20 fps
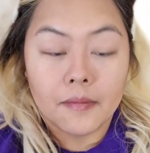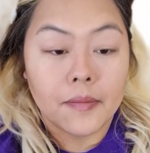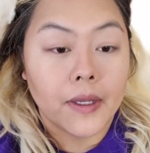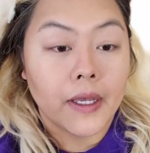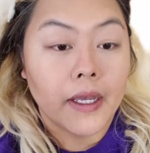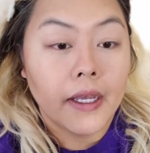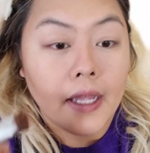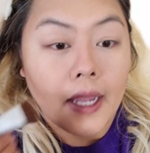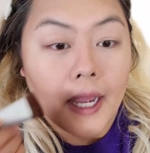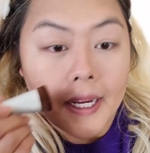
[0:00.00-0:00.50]

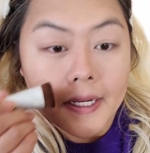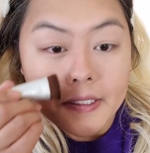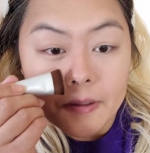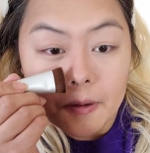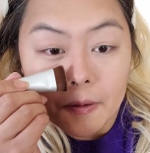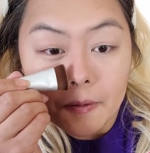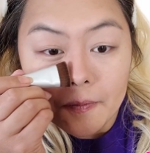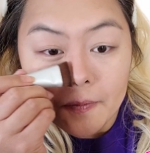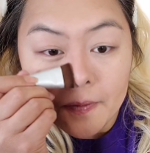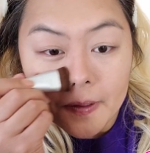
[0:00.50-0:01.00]
but I
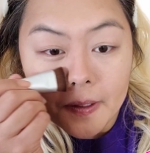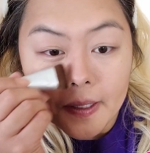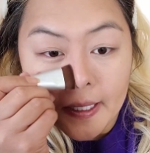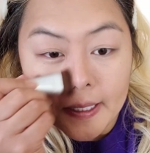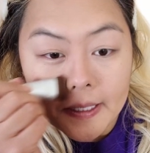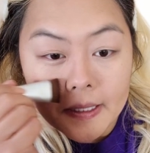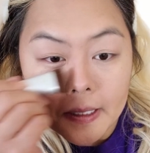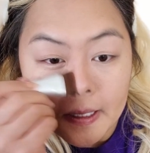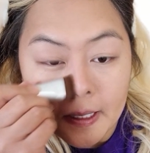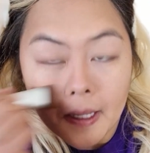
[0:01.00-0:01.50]
don't feel
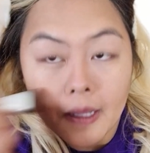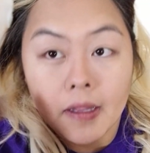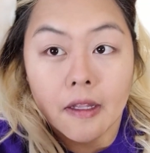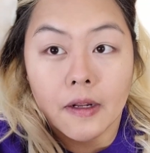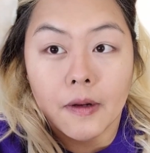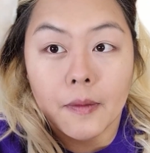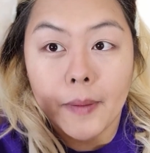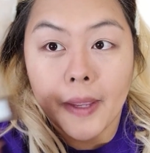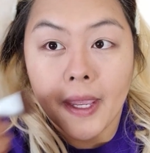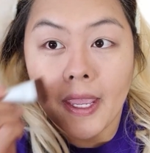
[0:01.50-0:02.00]
like the
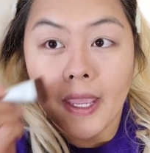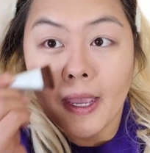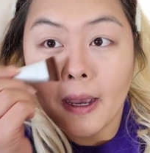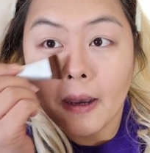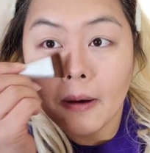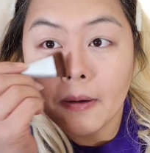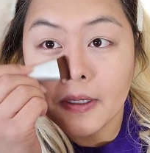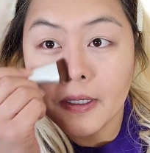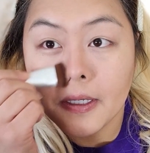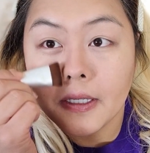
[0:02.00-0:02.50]
color payout